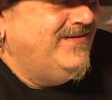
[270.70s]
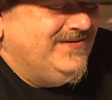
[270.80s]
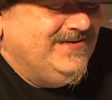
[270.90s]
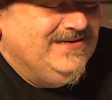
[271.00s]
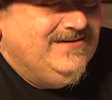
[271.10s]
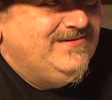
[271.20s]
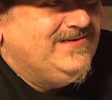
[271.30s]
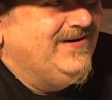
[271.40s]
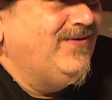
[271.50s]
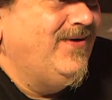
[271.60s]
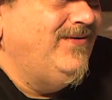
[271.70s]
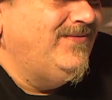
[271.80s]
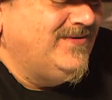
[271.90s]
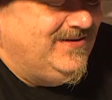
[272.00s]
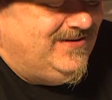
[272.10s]
Yeah,
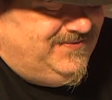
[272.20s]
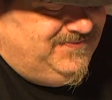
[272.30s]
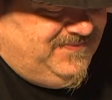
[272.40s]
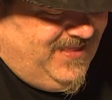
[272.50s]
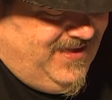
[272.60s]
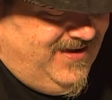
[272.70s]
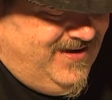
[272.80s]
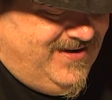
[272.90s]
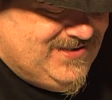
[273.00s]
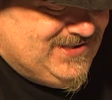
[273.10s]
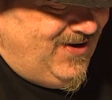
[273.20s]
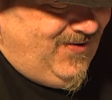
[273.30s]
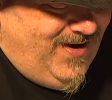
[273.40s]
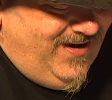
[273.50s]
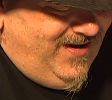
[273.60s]
Delco, yeah. So,
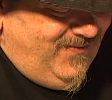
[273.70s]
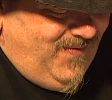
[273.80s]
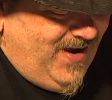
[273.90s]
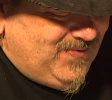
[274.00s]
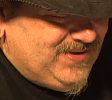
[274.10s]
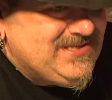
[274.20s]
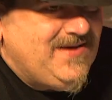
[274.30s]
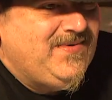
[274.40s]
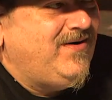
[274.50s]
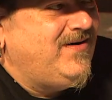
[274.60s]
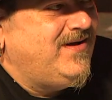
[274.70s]
Wildwood Cemetery.